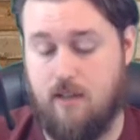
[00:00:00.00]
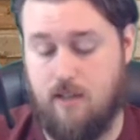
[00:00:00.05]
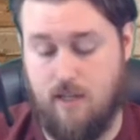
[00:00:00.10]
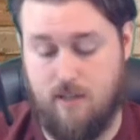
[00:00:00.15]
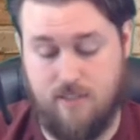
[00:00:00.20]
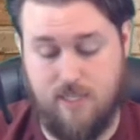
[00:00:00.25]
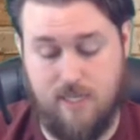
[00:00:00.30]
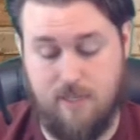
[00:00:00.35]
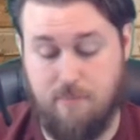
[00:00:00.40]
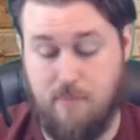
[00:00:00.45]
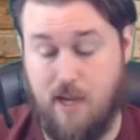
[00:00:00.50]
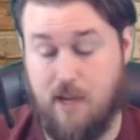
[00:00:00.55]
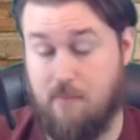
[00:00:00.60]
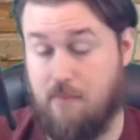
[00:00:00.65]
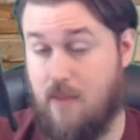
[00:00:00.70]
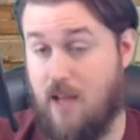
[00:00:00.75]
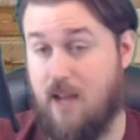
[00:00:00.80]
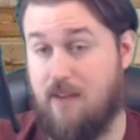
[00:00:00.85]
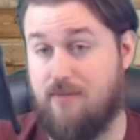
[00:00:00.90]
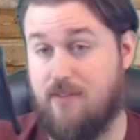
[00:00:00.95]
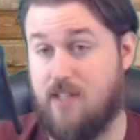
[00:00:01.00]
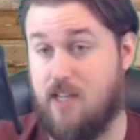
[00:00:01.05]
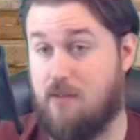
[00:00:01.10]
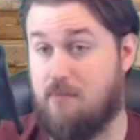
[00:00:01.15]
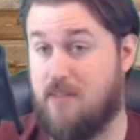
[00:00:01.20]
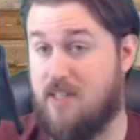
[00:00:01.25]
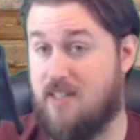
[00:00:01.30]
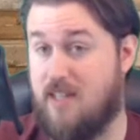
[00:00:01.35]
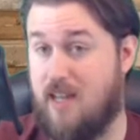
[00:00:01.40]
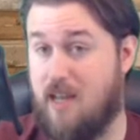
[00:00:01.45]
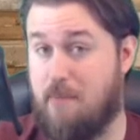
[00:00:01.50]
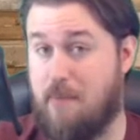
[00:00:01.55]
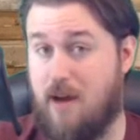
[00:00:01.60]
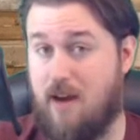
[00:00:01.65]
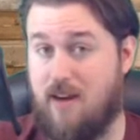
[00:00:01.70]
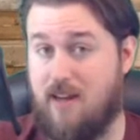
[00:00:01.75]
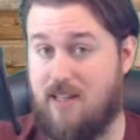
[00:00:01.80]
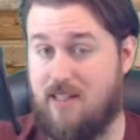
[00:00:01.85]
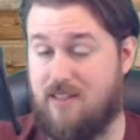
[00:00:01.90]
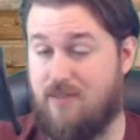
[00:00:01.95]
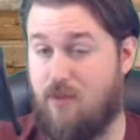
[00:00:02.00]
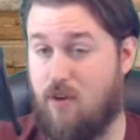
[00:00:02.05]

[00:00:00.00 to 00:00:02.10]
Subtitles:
Now, Tech might have something to say about it as